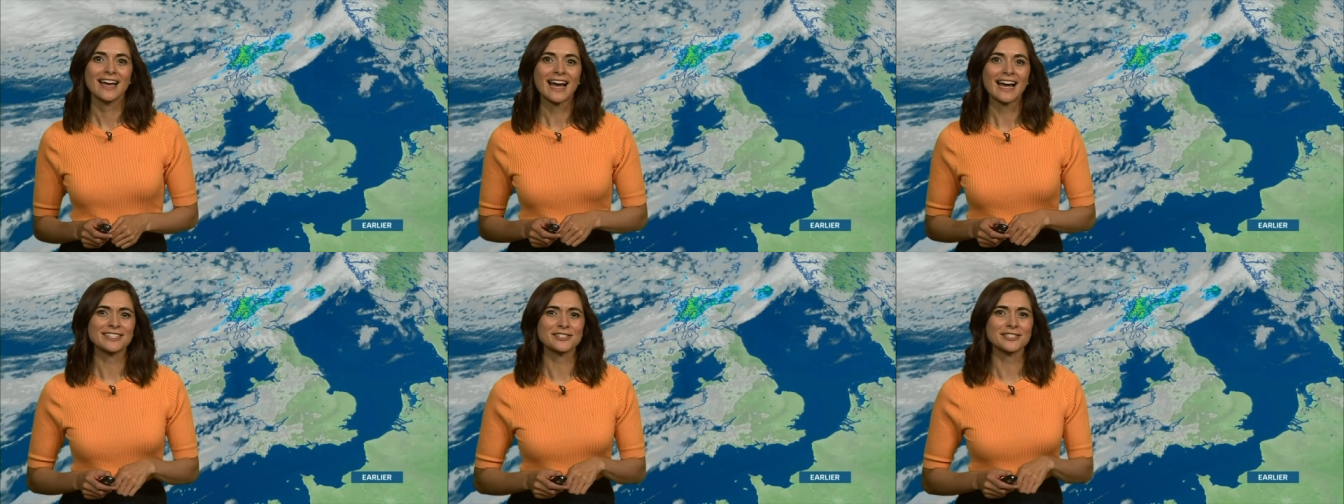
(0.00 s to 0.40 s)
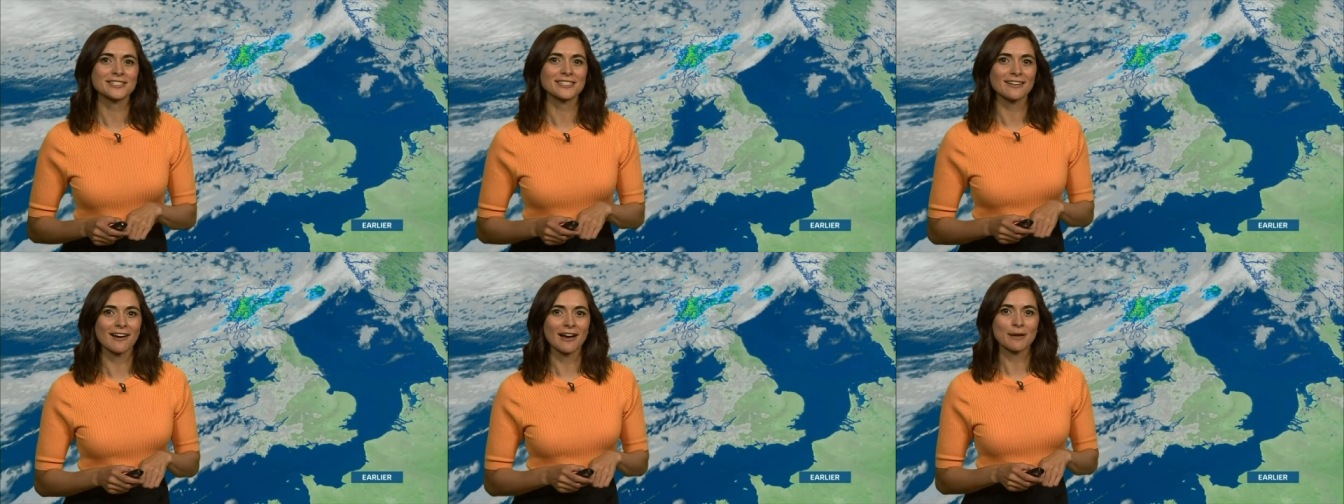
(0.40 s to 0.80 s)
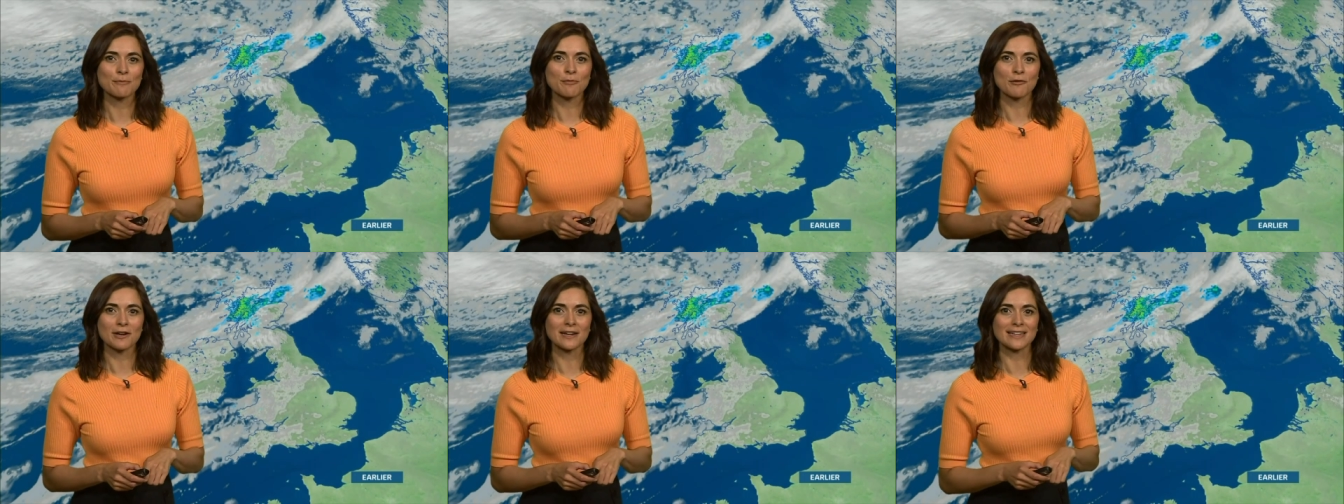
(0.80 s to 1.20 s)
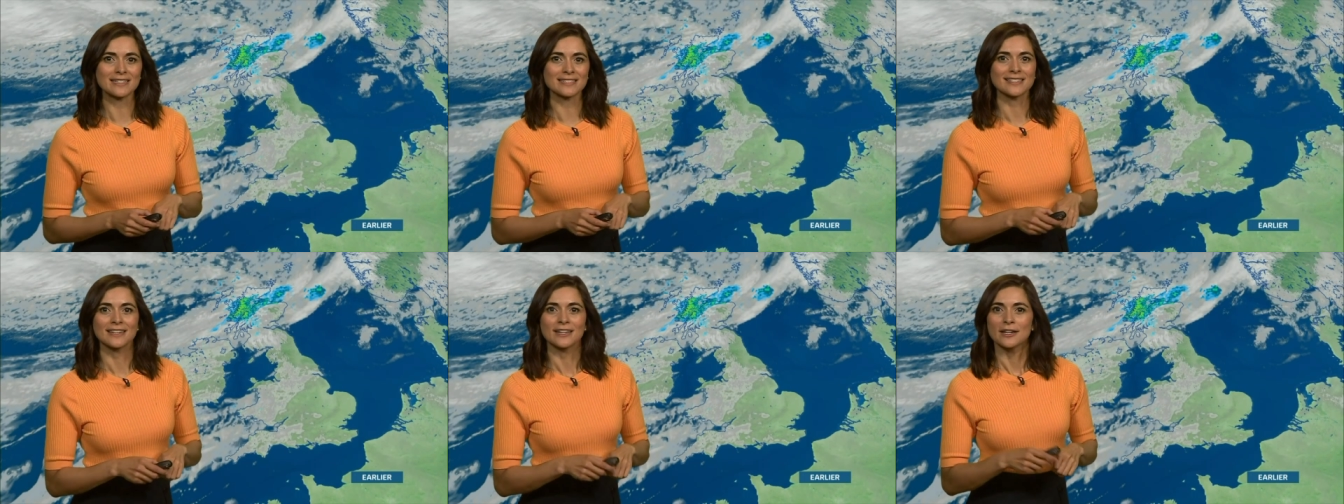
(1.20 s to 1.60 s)
and just a light
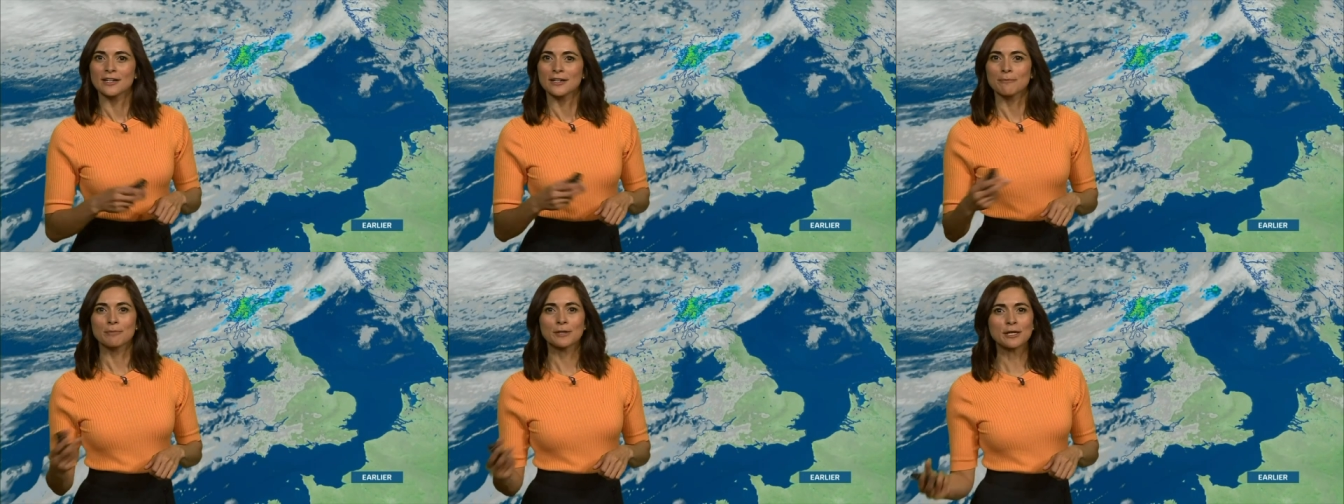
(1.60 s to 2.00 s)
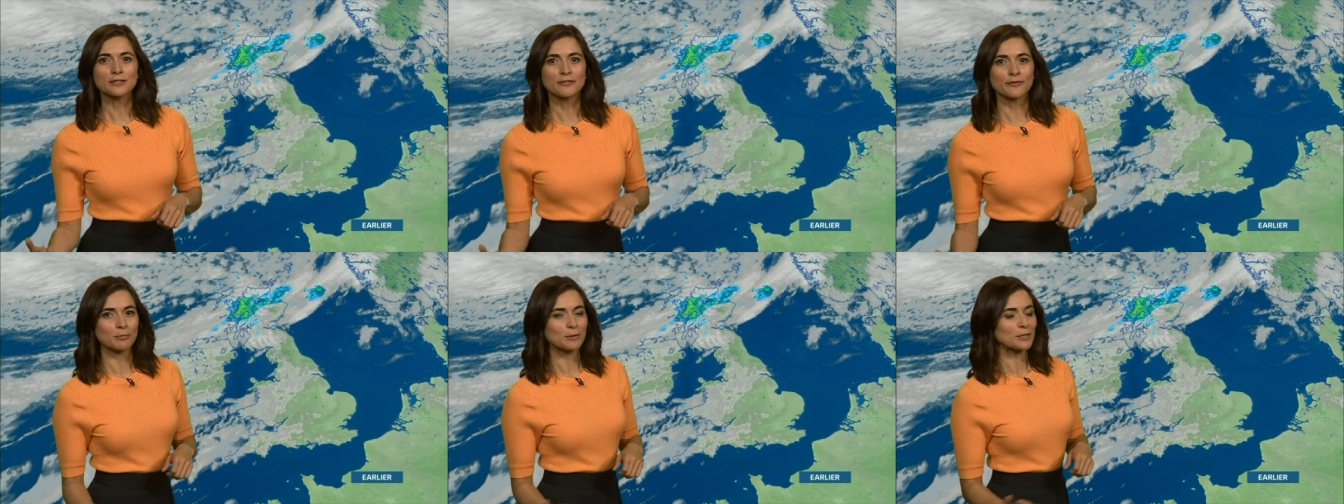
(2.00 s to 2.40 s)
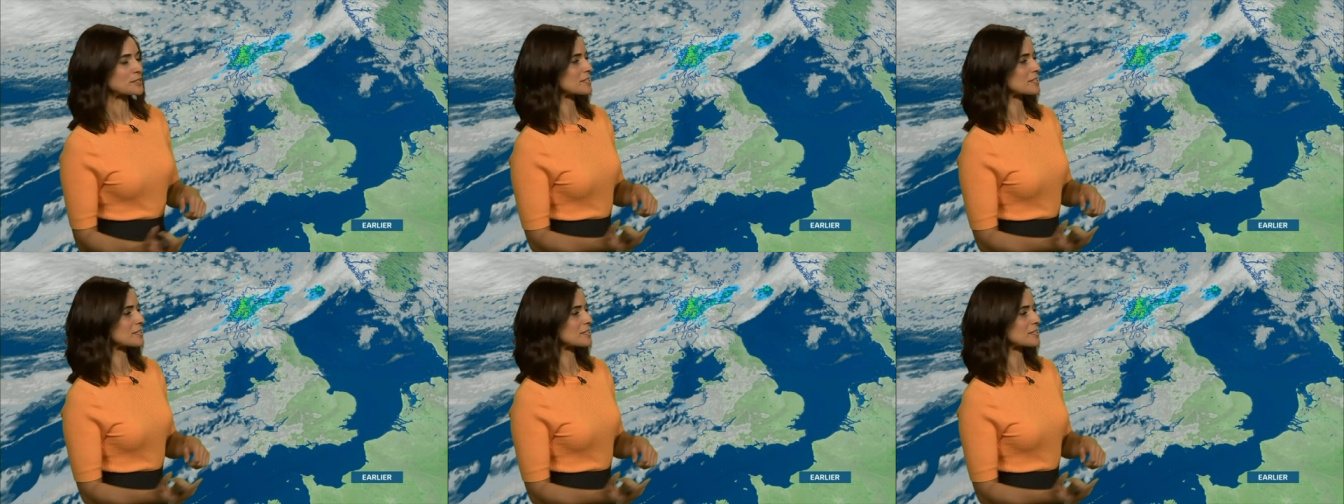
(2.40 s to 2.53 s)
breeze. Beautiful blue